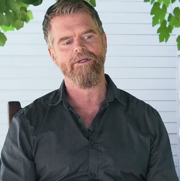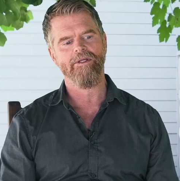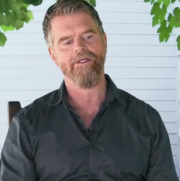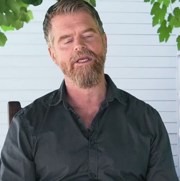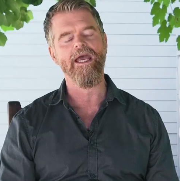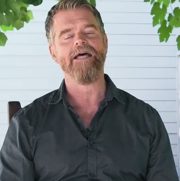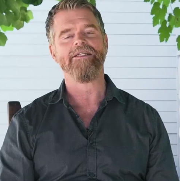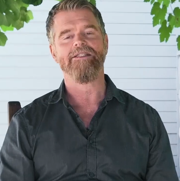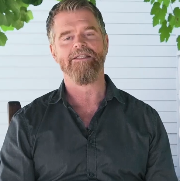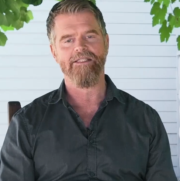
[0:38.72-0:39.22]

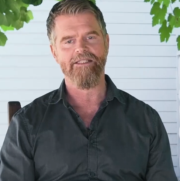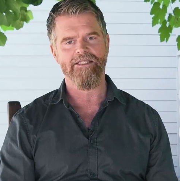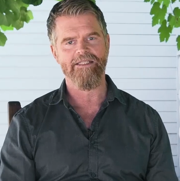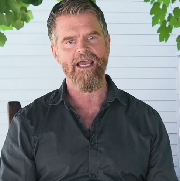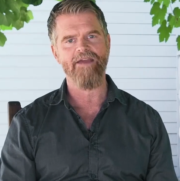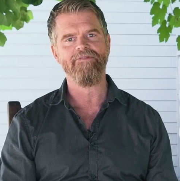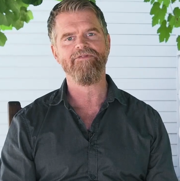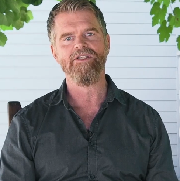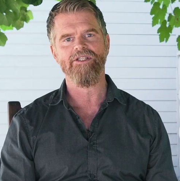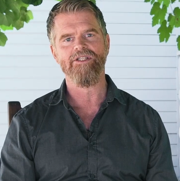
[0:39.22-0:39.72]
Yes, it's
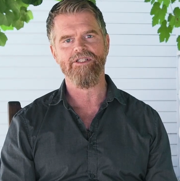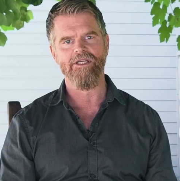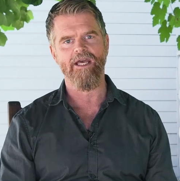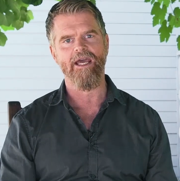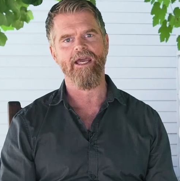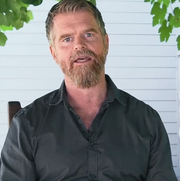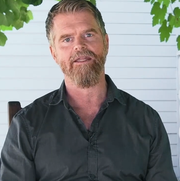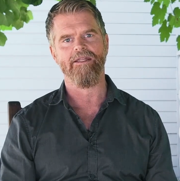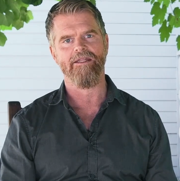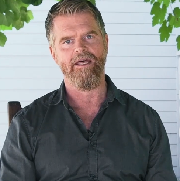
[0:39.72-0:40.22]
safe to
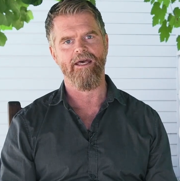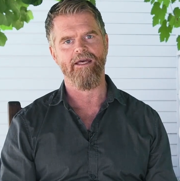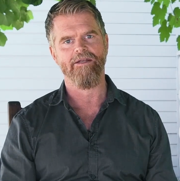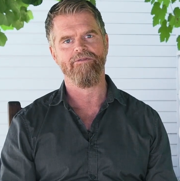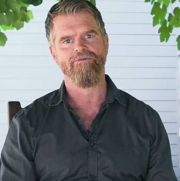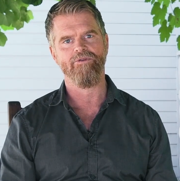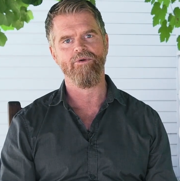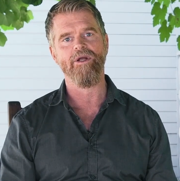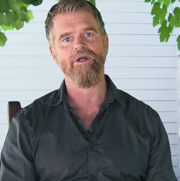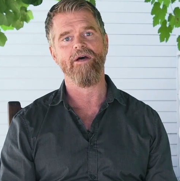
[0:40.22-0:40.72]
say that
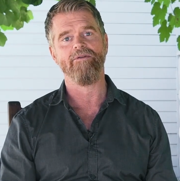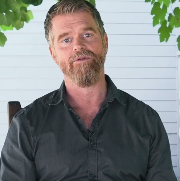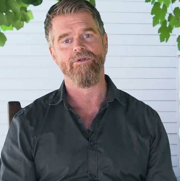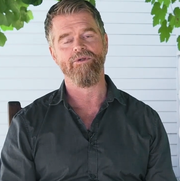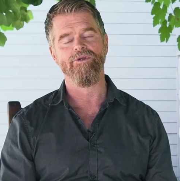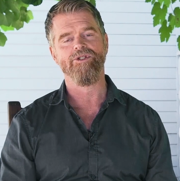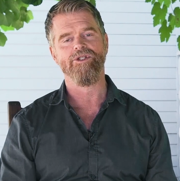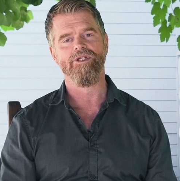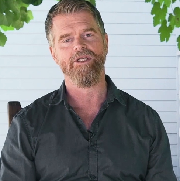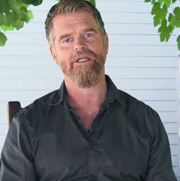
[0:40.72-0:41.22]
Food
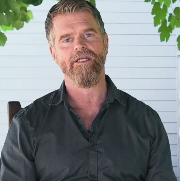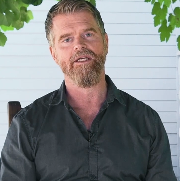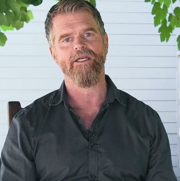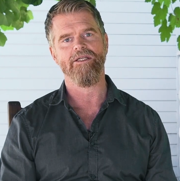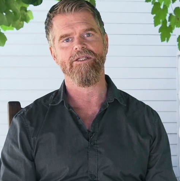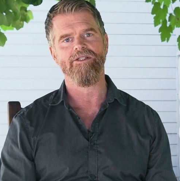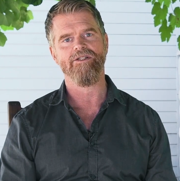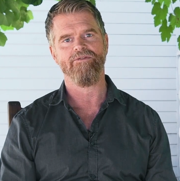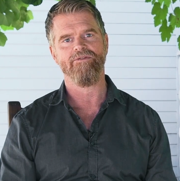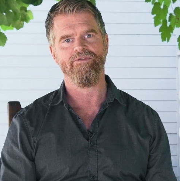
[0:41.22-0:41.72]
Evolution
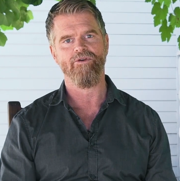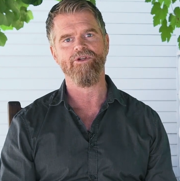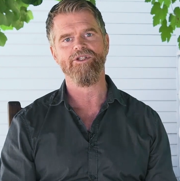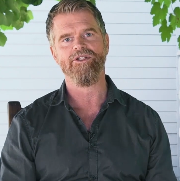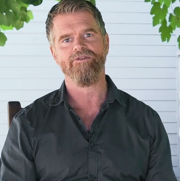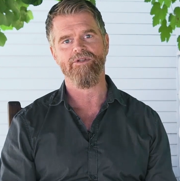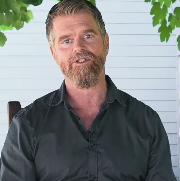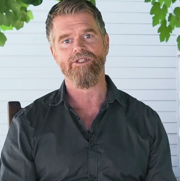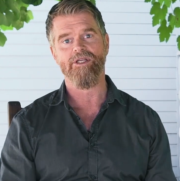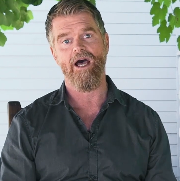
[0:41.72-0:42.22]
is the first
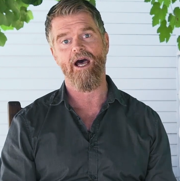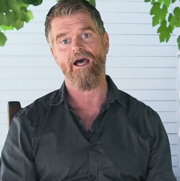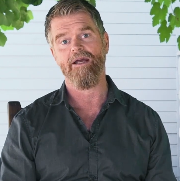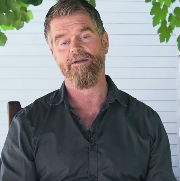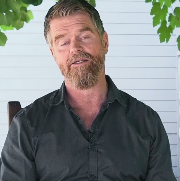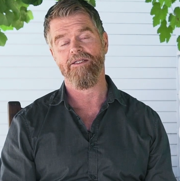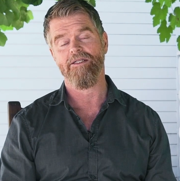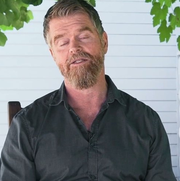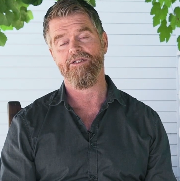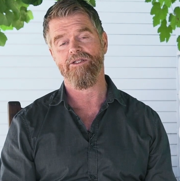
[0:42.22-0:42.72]
of its
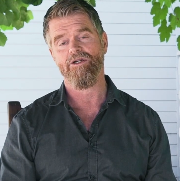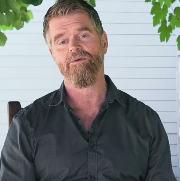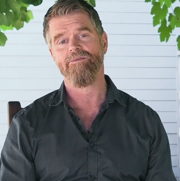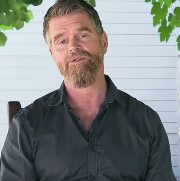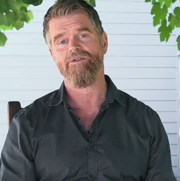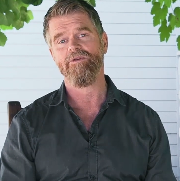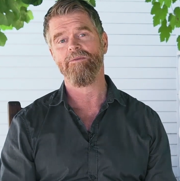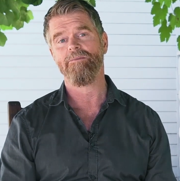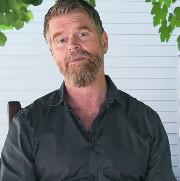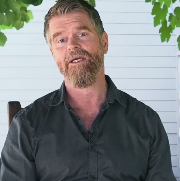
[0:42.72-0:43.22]
kind in terms
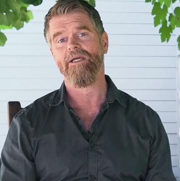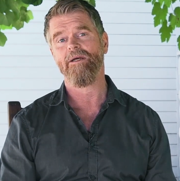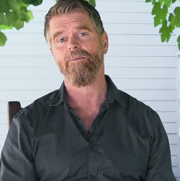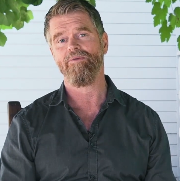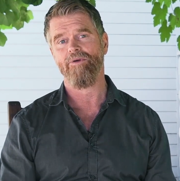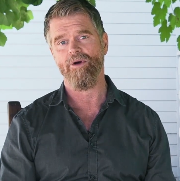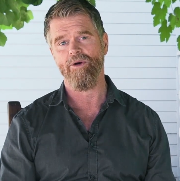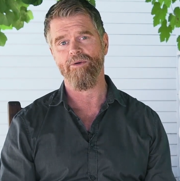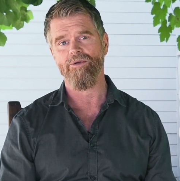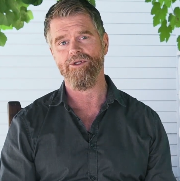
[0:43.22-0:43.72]
of it being a
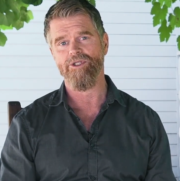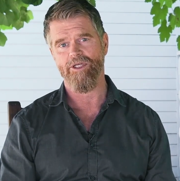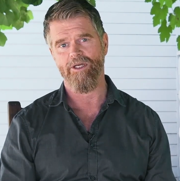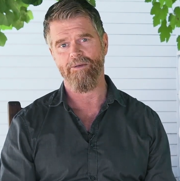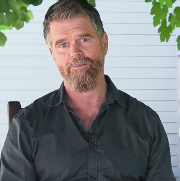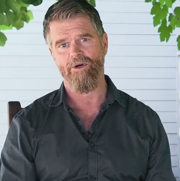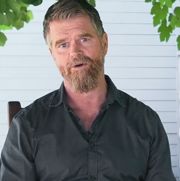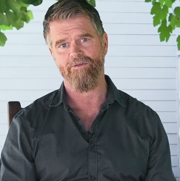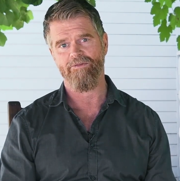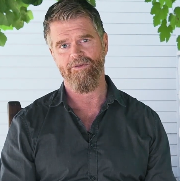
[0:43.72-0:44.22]

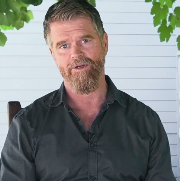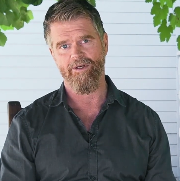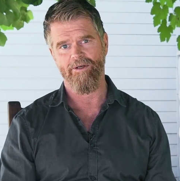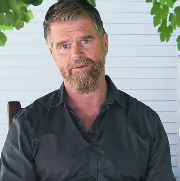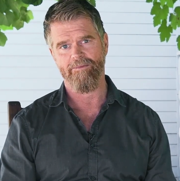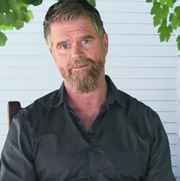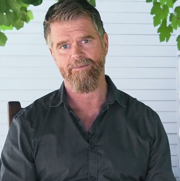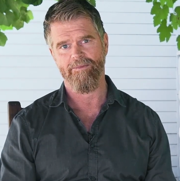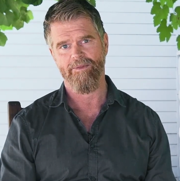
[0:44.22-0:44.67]
pro-GMO film.